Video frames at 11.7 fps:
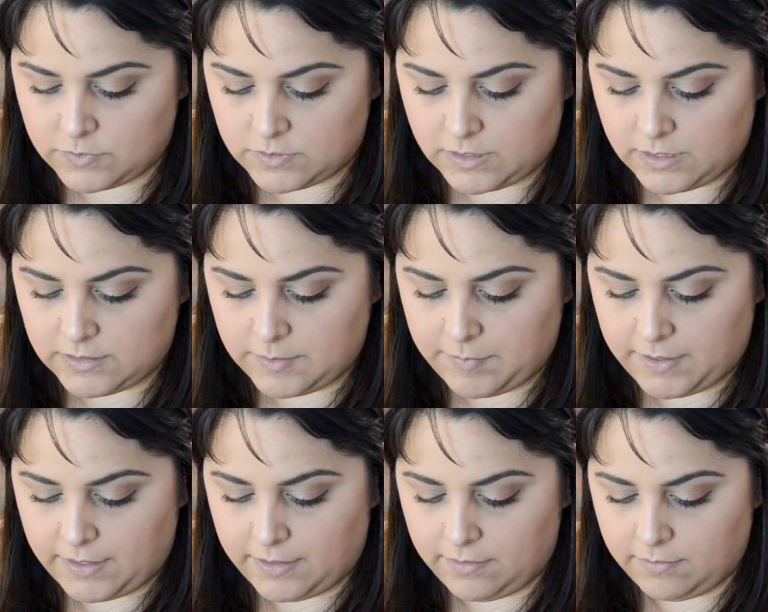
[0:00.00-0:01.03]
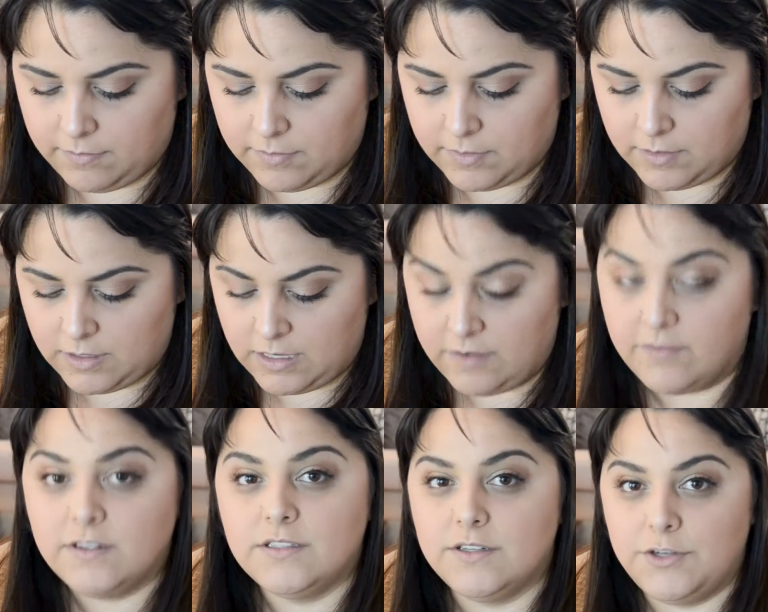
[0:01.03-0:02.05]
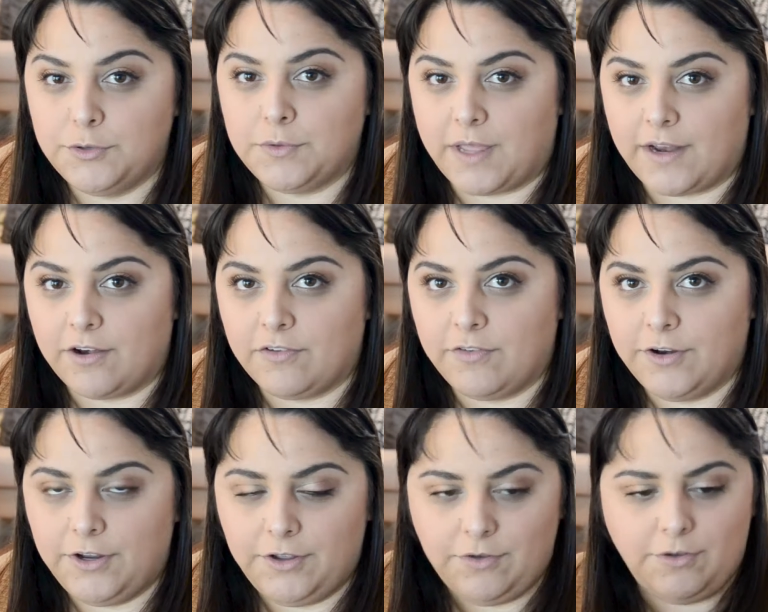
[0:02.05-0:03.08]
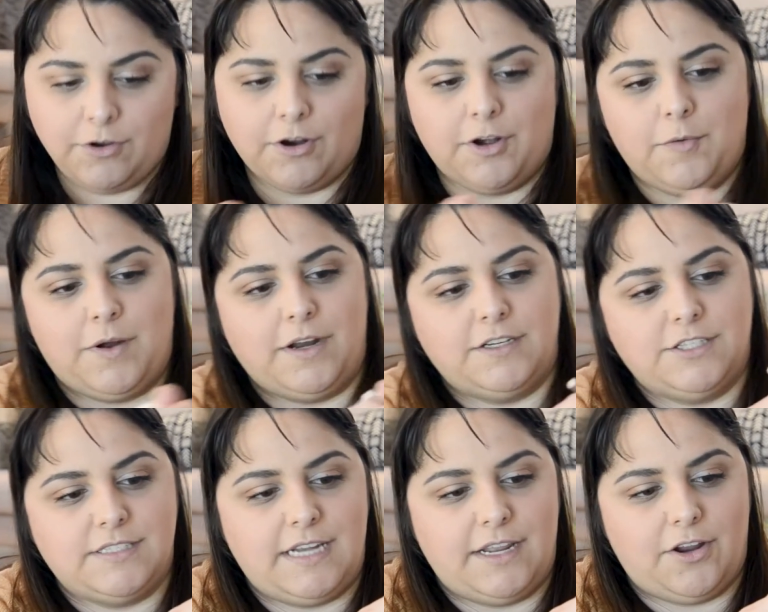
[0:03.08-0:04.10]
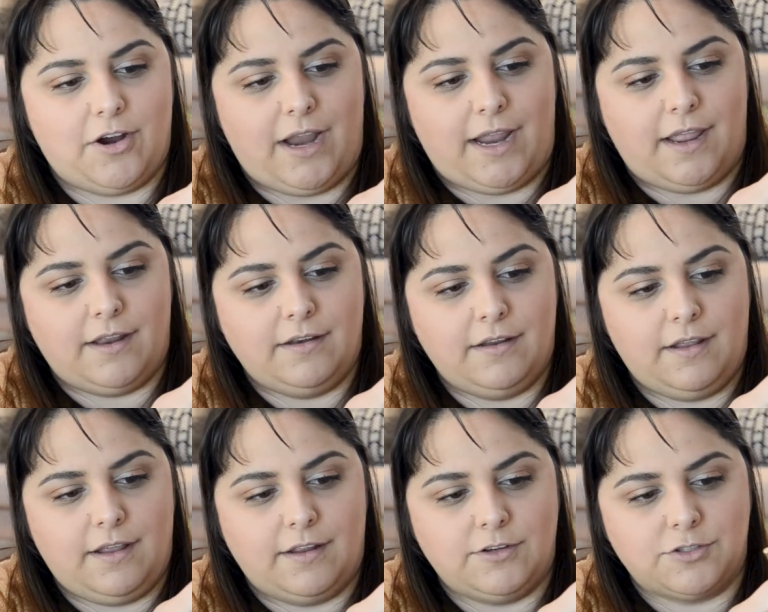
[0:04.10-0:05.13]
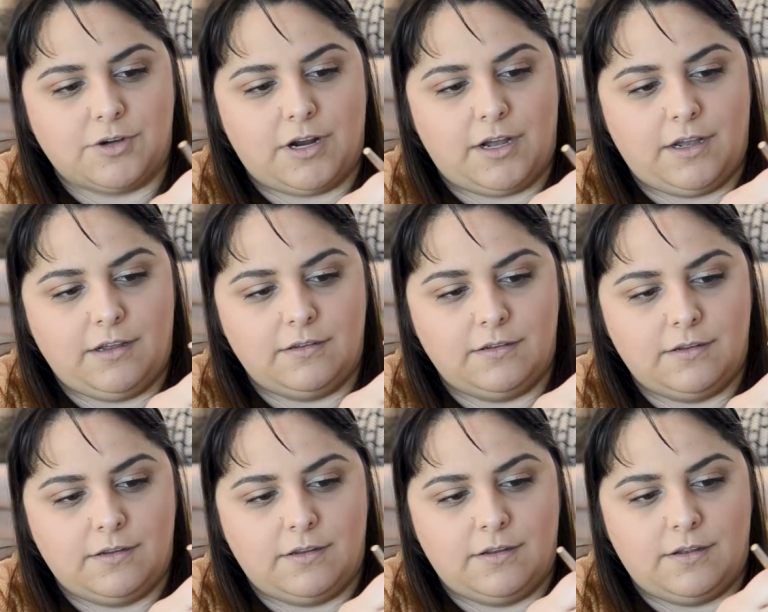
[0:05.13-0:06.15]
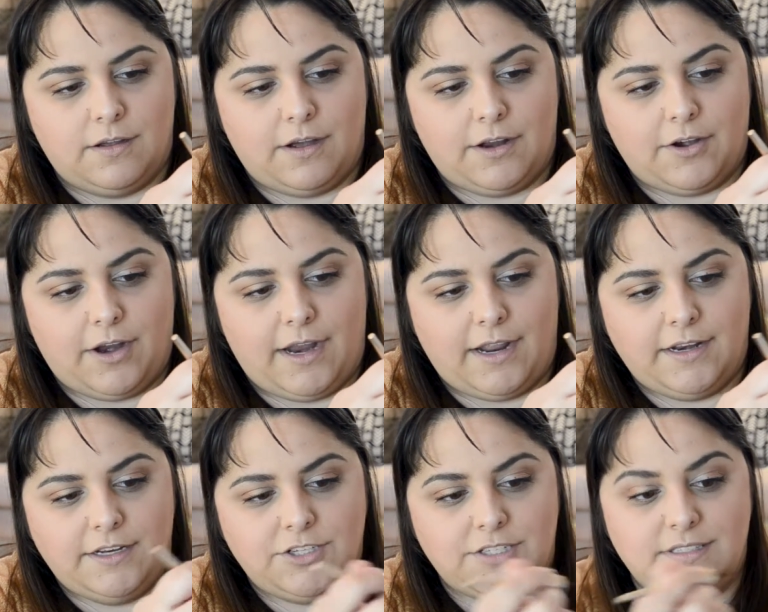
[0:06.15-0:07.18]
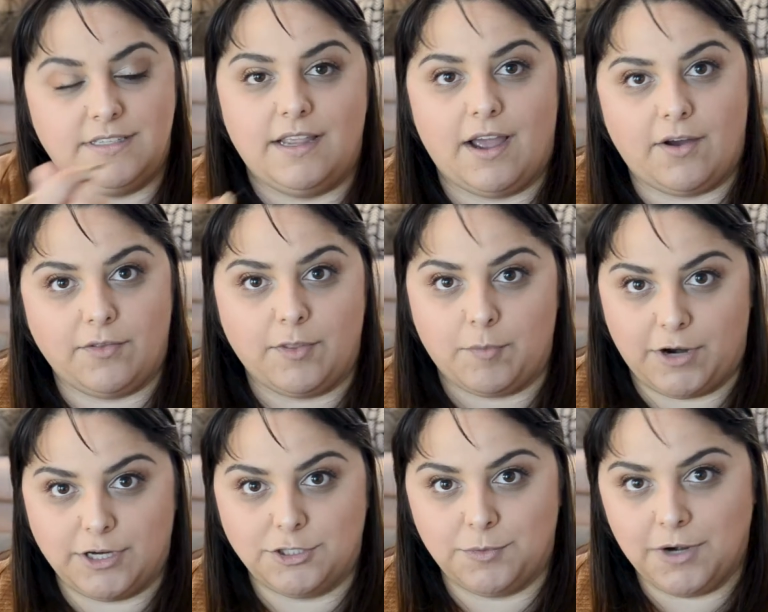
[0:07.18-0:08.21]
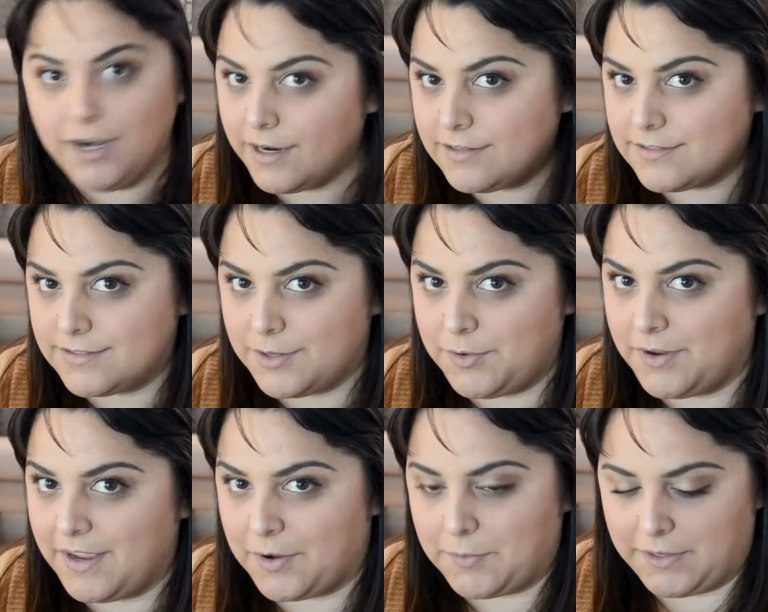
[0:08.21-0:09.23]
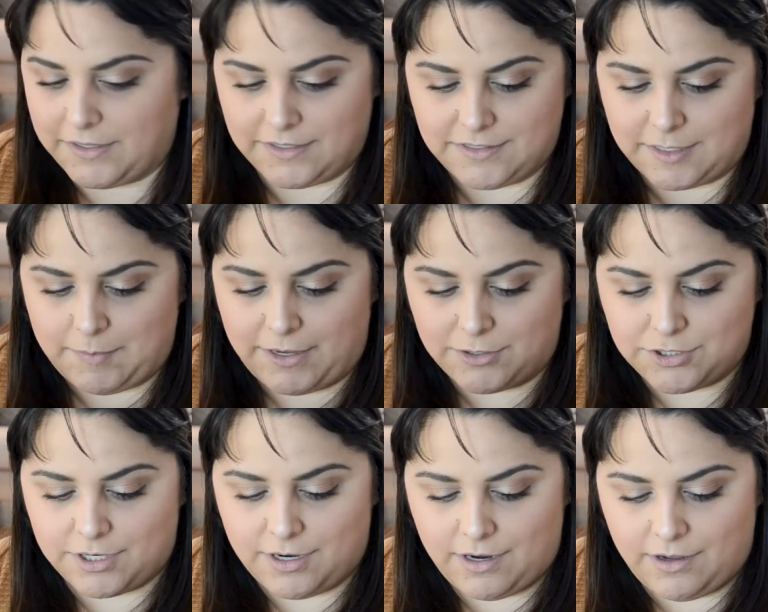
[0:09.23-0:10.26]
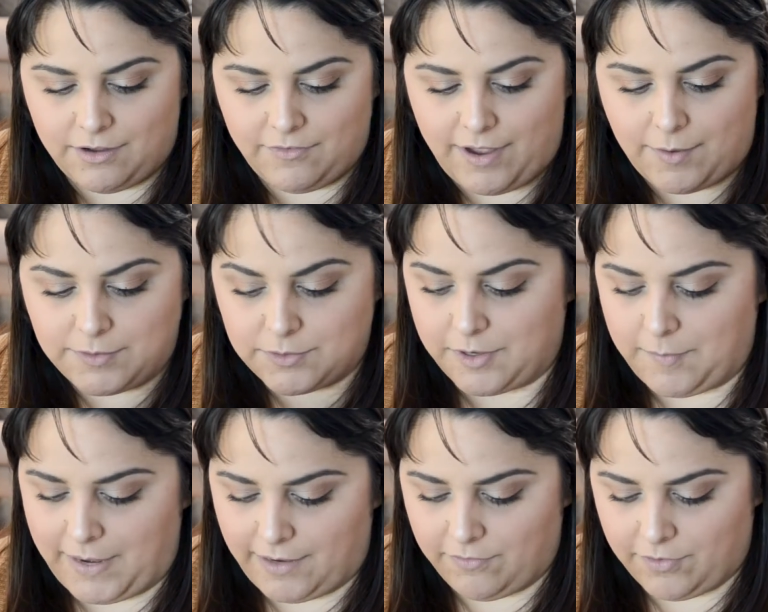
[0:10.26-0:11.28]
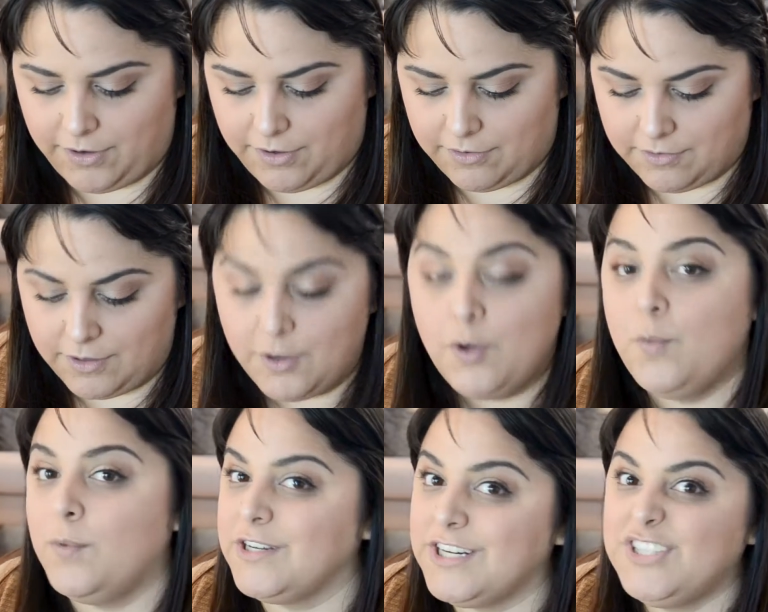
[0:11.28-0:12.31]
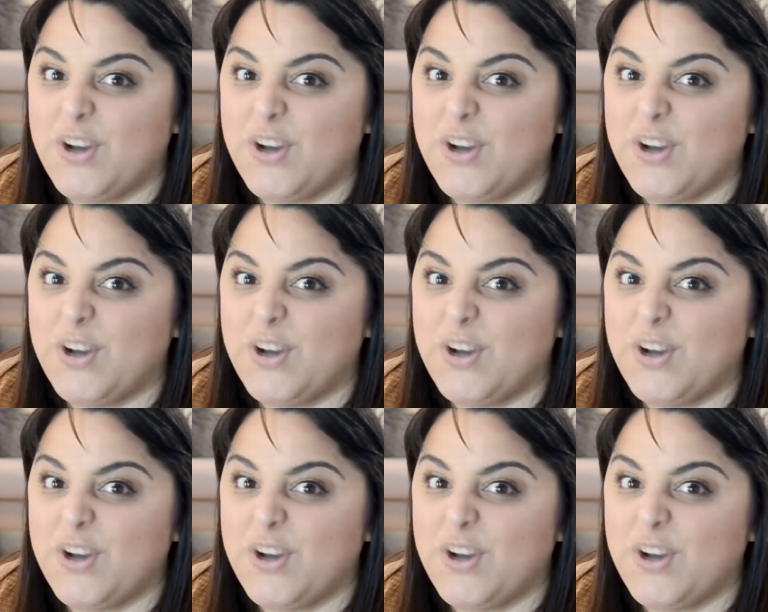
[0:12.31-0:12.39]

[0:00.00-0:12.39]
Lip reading: Kind of dip it in. If it's a new liner for you, you're going to want to just take your hand and draw on your hand and just see how the brush works so you can get a realistic picture of how it's going to paint for you, which I